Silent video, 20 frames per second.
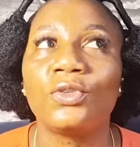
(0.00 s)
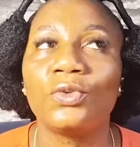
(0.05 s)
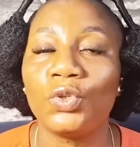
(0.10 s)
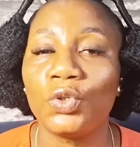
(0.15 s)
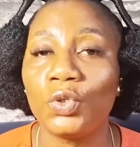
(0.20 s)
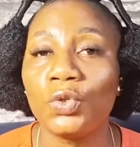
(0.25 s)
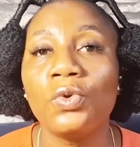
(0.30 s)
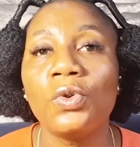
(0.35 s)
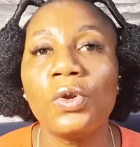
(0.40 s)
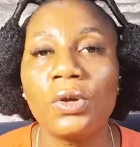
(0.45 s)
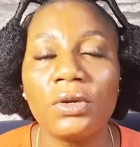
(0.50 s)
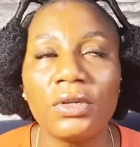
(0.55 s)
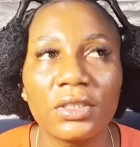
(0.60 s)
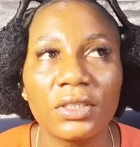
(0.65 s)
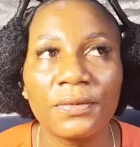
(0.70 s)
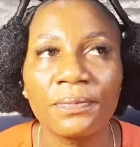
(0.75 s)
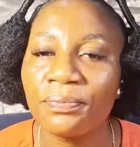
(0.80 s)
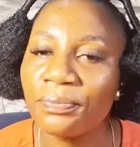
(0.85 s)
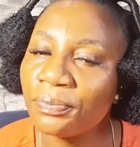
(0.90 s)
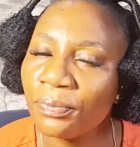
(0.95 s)
to show
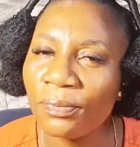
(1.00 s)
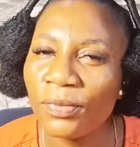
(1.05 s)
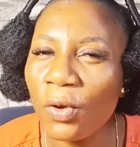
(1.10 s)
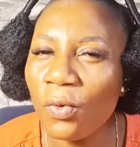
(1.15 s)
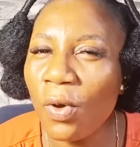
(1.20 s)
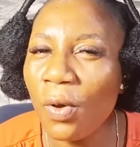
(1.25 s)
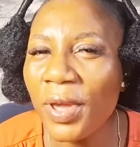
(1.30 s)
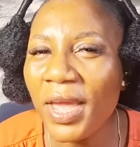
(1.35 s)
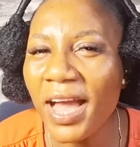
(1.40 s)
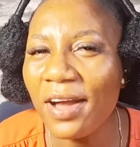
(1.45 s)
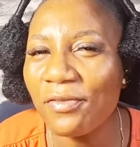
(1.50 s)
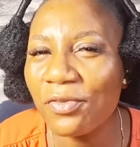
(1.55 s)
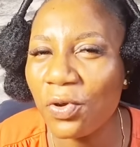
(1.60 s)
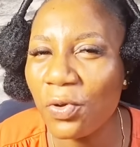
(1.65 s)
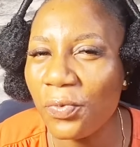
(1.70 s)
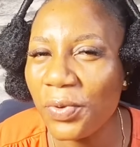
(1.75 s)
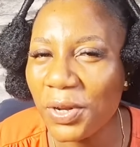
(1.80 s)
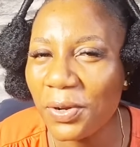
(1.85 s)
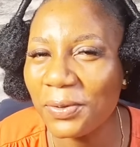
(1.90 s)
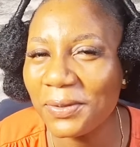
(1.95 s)
us what we have
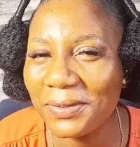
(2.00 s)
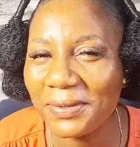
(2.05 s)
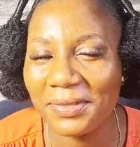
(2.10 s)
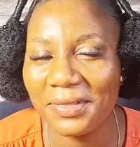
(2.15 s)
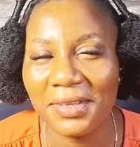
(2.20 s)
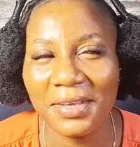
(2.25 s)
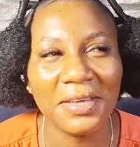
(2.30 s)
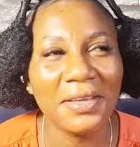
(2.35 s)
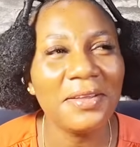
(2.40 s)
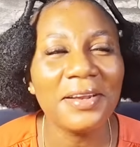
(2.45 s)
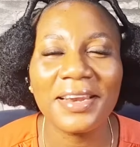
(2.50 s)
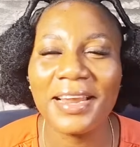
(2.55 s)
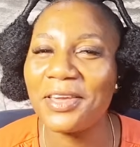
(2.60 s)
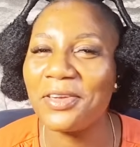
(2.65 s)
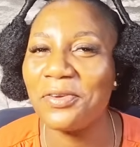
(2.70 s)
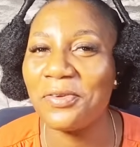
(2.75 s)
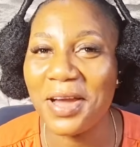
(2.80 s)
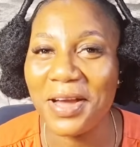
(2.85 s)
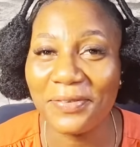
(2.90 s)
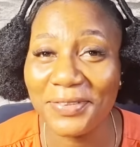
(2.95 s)
going on today,
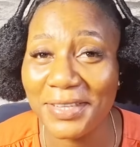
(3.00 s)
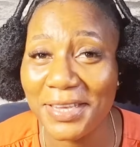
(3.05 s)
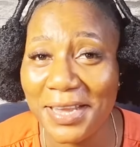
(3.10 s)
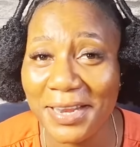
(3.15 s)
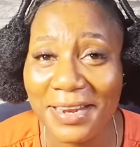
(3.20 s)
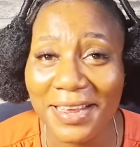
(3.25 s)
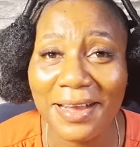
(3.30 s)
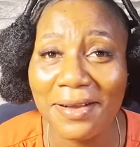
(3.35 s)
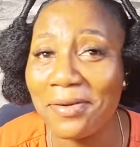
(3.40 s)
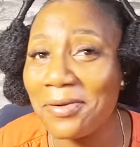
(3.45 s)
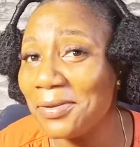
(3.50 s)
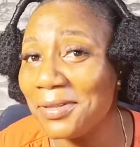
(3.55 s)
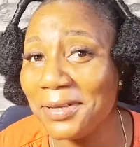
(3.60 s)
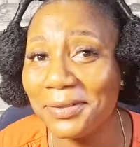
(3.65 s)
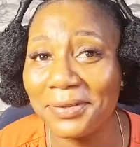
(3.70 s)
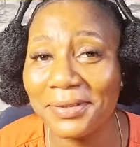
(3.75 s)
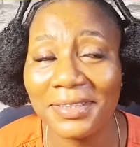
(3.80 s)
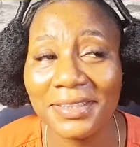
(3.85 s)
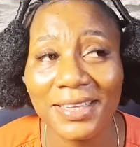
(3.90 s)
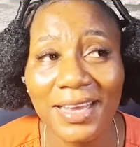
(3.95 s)
like you have seen
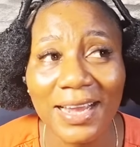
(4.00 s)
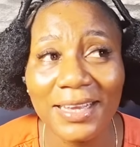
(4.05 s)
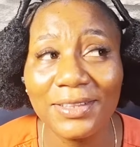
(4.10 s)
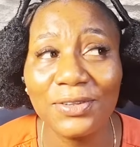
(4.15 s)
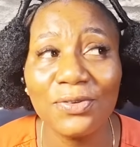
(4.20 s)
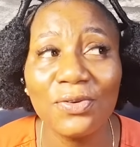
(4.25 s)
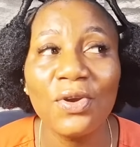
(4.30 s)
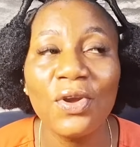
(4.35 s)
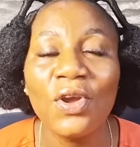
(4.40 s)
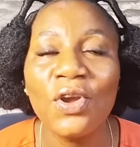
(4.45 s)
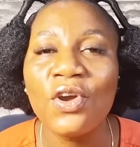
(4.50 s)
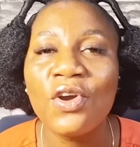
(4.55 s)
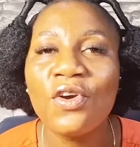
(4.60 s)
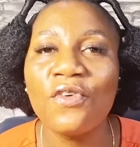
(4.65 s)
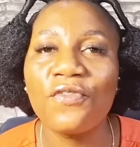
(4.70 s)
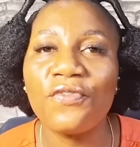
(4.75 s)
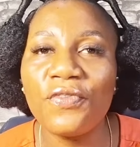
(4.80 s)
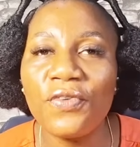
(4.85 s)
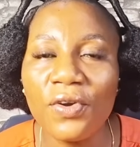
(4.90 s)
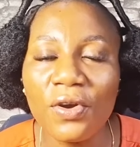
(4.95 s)
according to the title,
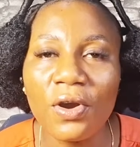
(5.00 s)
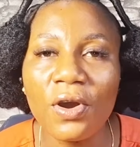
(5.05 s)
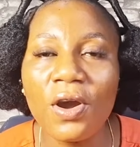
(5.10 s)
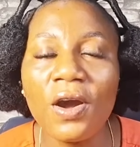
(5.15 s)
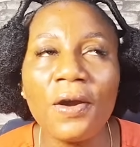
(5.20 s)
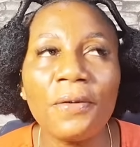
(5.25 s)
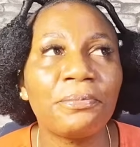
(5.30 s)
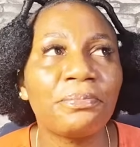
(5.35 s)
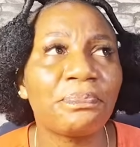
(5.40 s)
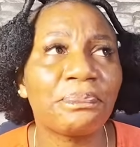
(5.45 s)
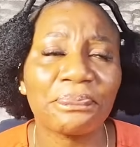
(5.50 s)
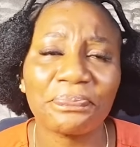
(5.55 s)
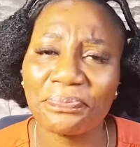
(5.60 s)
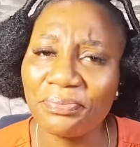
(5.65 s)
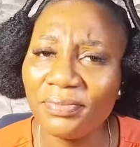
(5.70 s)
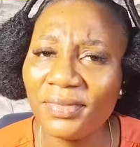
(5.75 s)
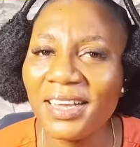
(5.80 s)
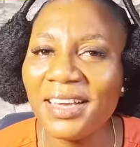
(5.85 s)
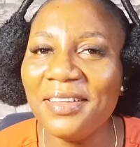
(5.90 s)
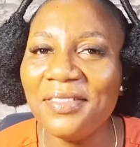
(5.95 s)
for
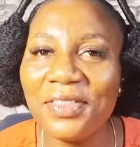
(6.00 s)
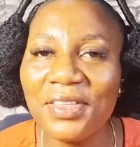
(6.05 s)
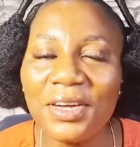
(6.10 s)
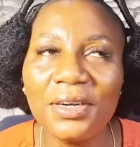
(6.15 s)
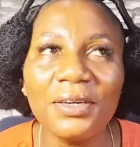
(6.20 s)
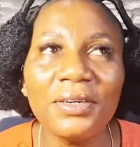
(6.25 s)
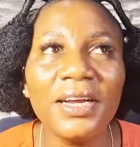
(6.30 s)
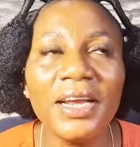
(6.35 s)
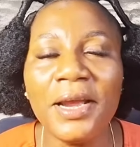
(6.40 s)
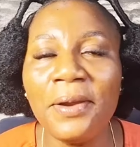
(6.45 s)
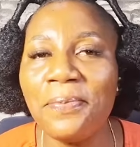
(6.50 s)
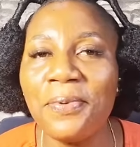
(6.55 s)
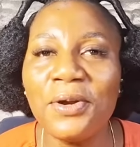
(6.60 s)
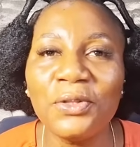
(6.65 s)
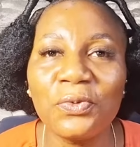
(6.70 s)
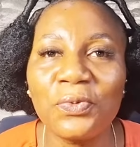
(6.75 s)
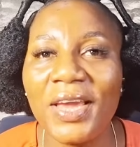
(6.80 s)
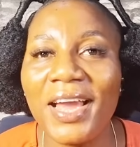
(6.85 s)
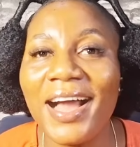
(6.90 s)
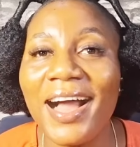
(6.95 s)
the
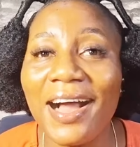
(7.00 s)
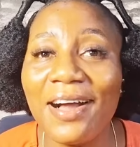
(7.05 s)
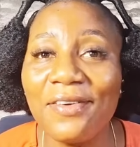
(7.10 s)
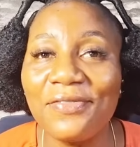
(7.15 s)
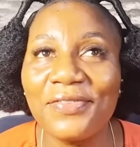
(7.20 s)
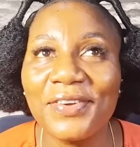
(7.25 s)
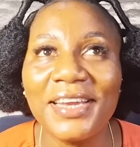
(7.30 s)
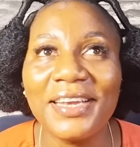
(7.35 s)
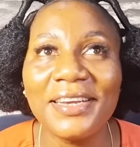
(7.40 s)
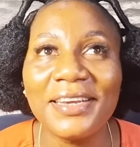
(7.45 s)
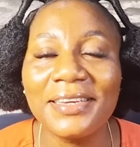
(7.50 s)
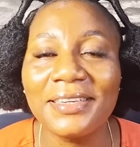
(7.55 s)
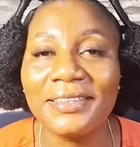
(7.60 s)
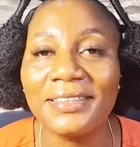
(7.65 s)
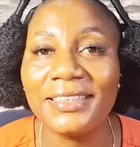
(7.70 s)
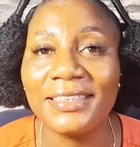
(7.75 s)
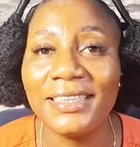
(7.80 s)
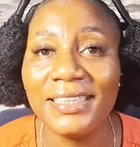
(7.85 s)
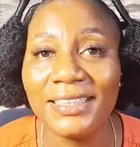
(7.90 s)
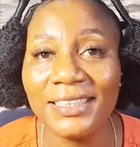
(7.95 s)
airport we have in the
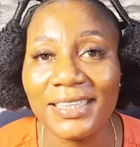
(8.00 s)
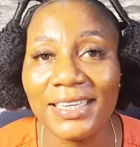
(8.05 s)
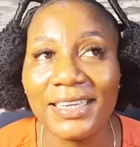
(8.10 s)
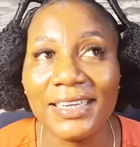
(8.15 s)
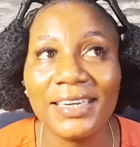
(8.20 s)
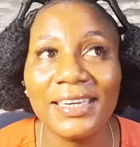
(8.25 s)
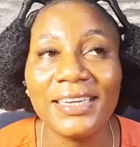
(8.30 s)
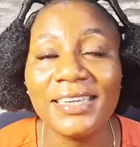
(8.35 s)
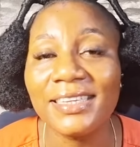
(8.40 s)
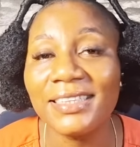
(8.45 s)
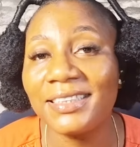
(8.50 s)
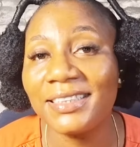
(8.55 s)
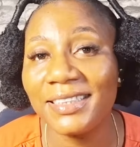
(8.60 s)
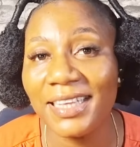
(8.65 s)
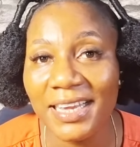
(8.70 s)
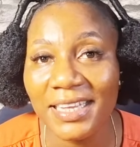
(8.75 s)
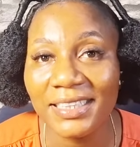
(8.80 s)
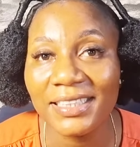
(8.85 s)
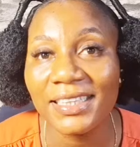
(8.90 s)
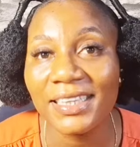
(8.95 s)
city, in the
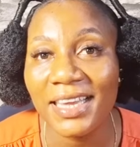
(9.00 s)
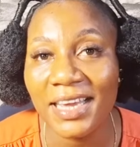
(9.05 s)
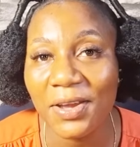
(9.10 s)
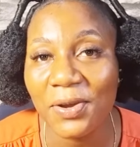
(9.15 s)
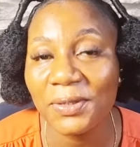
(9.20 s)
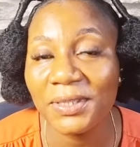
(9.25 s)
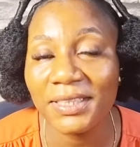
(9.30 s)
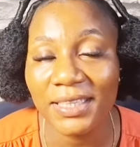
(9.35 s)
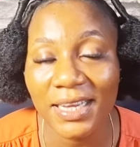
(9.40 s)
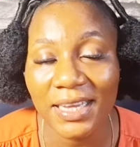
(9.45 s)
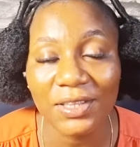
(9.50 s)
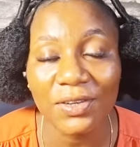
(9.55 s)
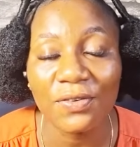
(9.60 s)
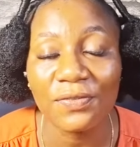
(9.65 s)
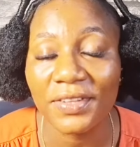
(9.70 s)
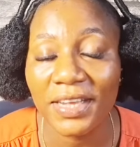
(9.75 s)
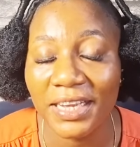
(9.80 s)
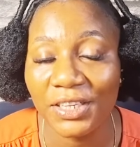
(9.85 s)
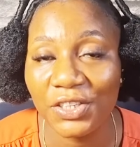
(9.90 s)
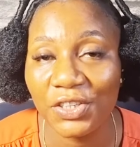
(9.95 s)
state, Lagos State
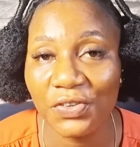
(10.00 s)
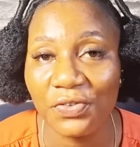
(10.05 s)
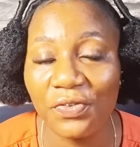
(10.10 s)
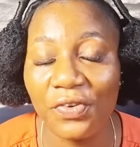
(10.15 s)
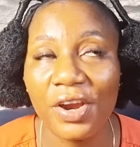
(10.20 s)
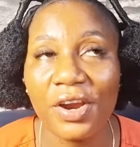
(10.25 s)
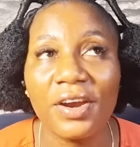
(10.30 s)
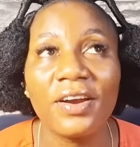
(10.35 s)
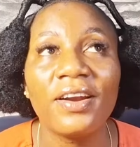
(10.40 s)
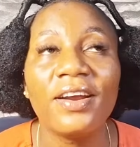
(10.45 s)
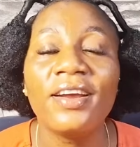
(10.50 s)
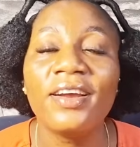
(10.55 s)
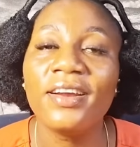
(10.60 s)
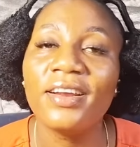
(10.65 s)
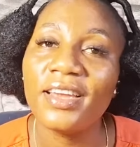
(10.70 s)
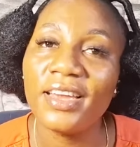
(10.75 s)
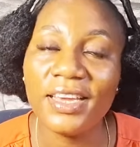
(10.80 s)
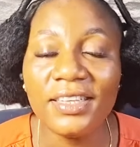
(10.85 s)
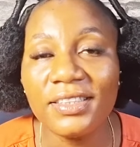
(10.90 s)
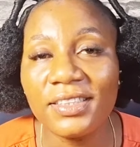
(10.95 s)
of Nigeria
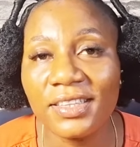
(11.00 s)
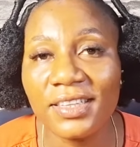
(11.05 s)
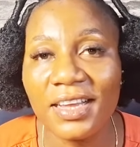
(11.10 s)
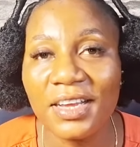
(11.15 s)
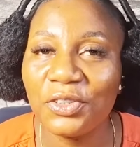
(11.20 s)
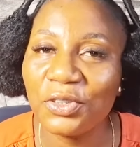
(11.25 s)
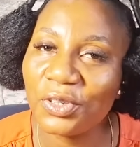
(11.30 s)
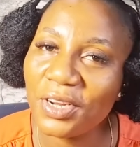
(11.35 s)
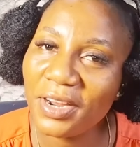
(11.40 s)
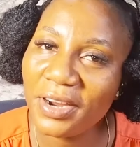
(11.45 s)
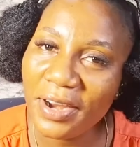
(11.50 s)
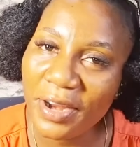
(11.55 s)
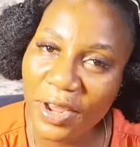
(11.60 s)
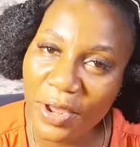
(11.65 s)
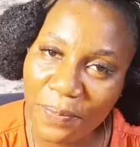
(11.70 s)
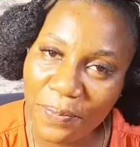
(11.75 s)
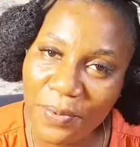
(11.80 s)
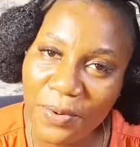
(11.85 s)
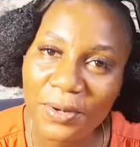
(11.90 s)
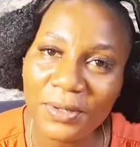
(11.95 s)
International
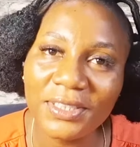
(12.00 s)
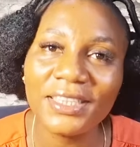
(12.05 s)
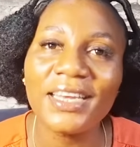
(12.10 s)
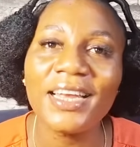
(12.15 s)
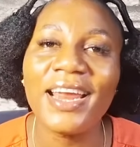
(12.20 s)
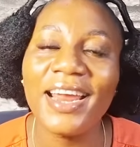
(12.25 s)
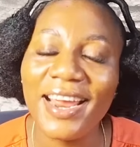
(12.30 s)
Airport.